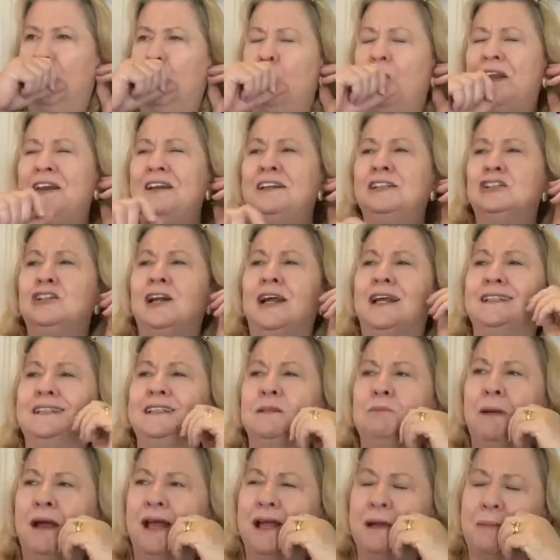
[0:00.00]
when I tried to
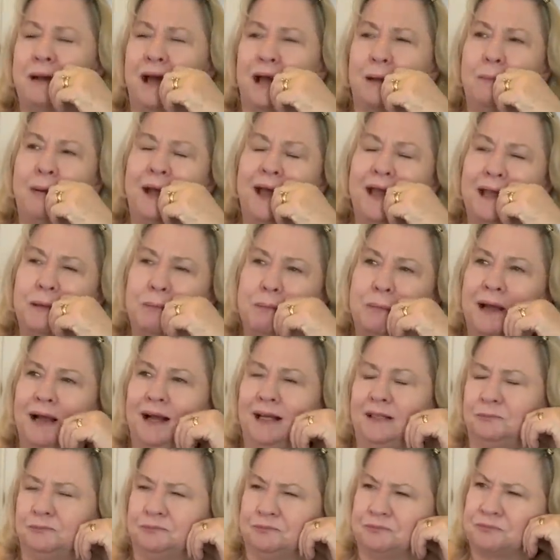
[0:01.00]
pay by
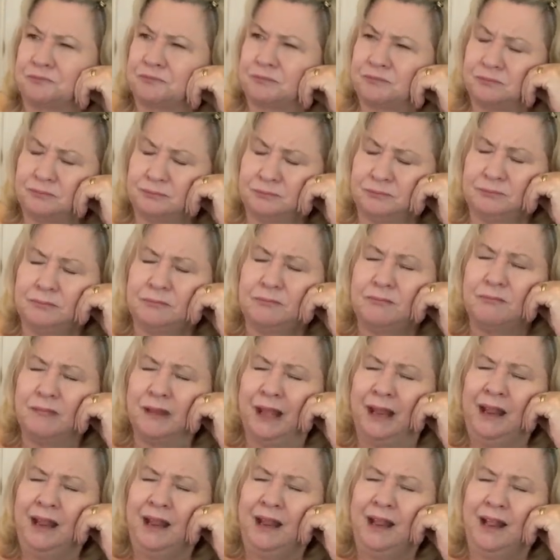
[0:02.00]
PayPal,
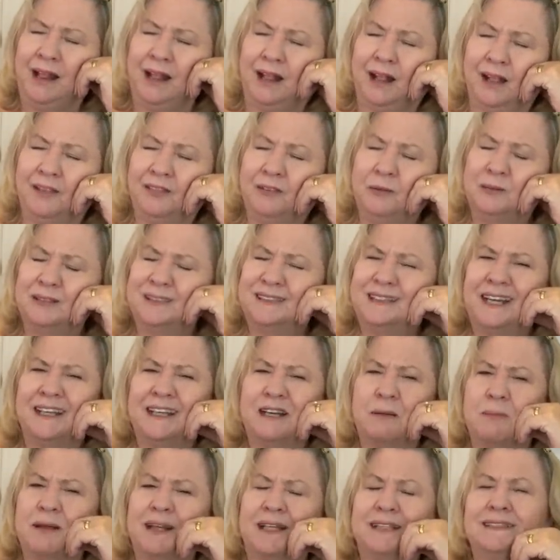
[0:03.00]
they were
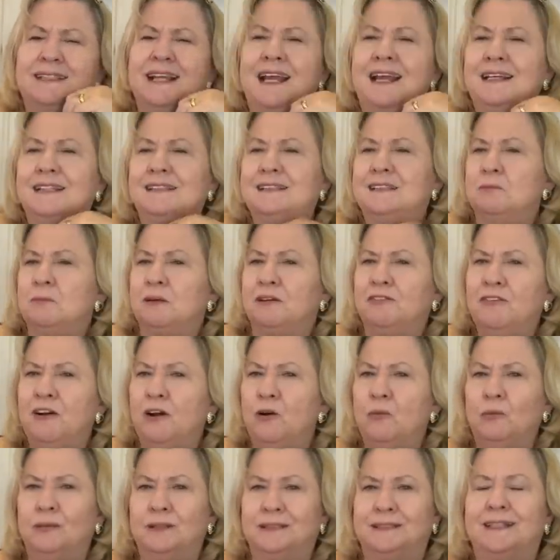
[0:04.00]
sending me a text and my
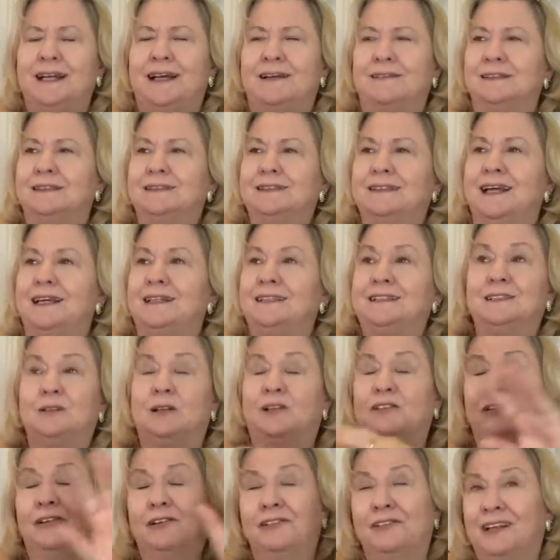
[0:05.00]
phone was downstairs so
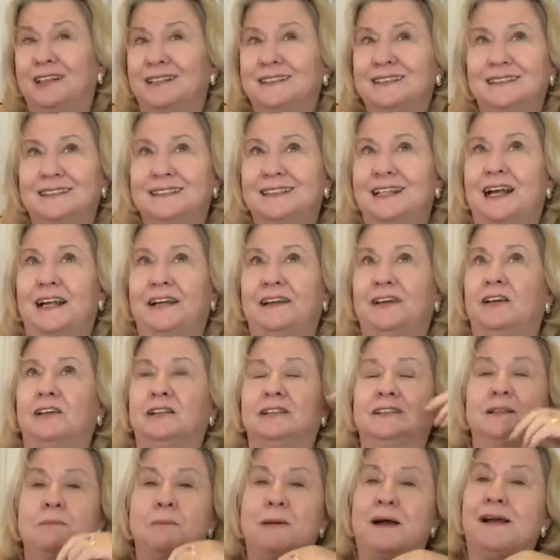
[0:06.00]
I thought that's a sign
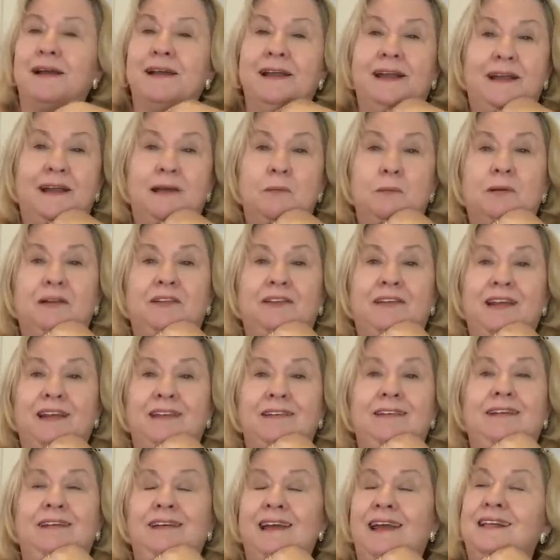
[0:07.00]
not to buy it but
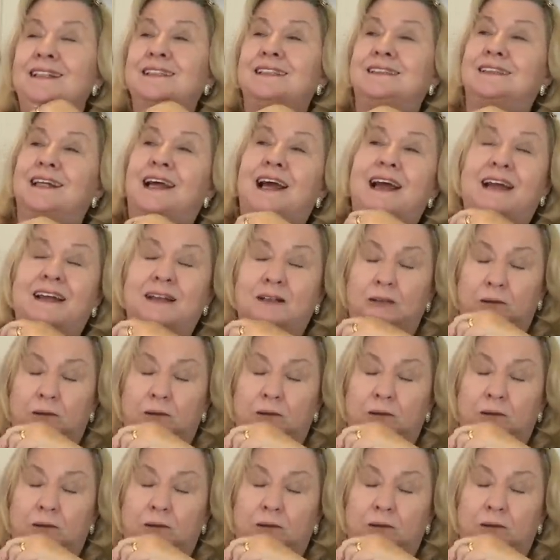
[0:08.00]
then the next day